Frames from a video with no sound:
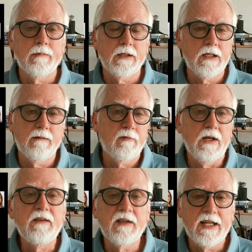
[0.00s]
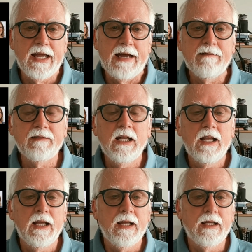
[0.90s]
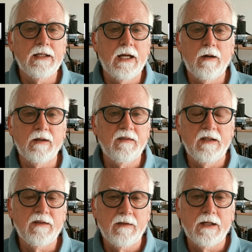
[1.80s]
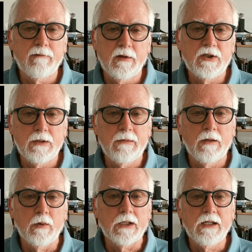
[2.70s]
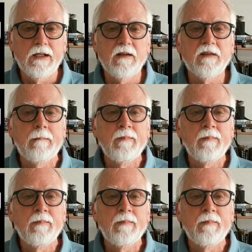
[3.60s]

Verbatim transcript: the kind of friends they have and how extensive that friendship network is.